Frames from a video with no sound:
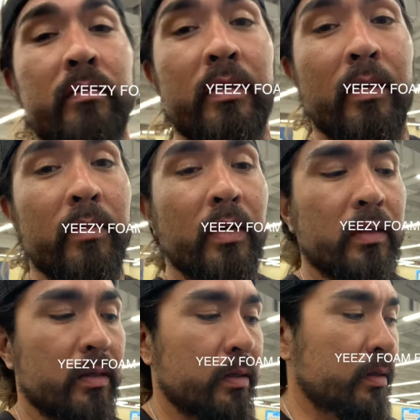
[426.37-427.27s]

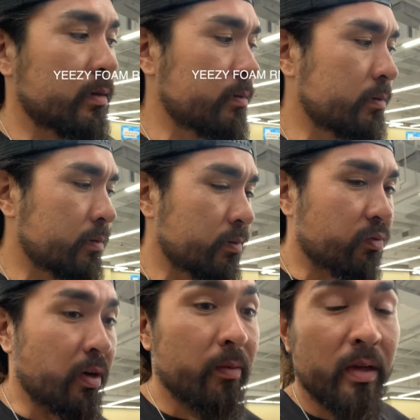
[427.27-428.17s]
$10.
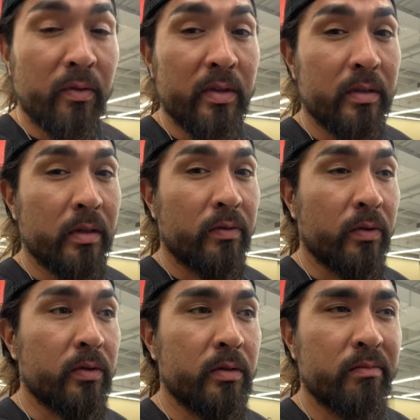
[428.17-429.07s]
Probably going to resell
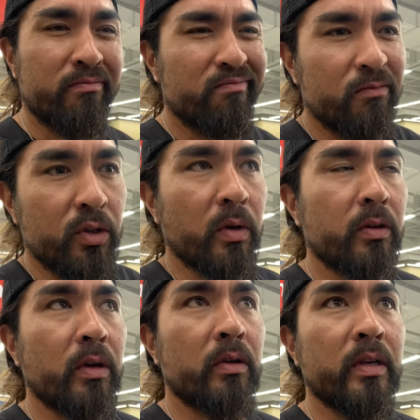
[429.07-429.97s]
for
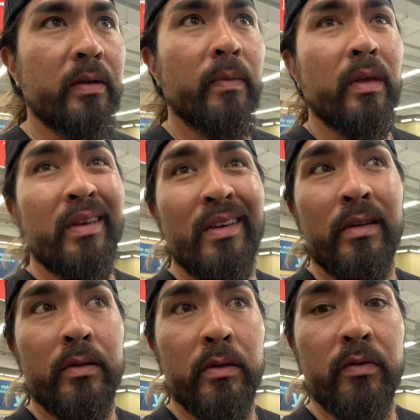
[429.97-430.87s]
$200 locally,
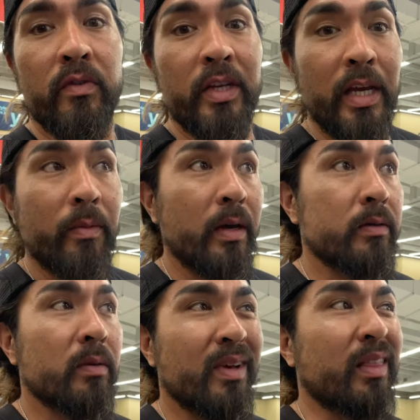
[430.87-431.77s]
$250 eBay,
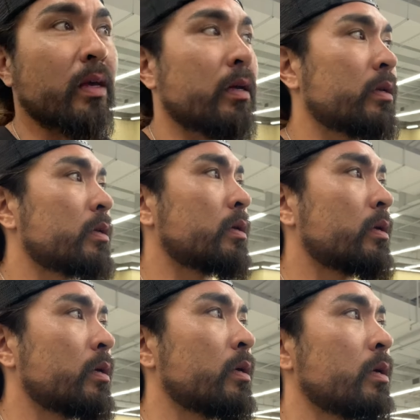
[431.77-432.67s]
something like that.
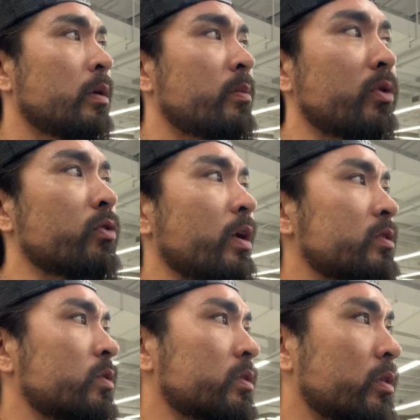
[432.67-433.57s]
Moon
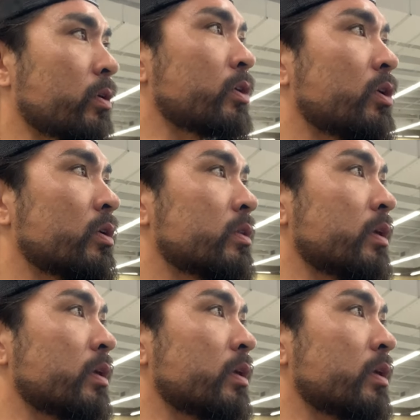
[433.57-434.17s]
grays, what they're called.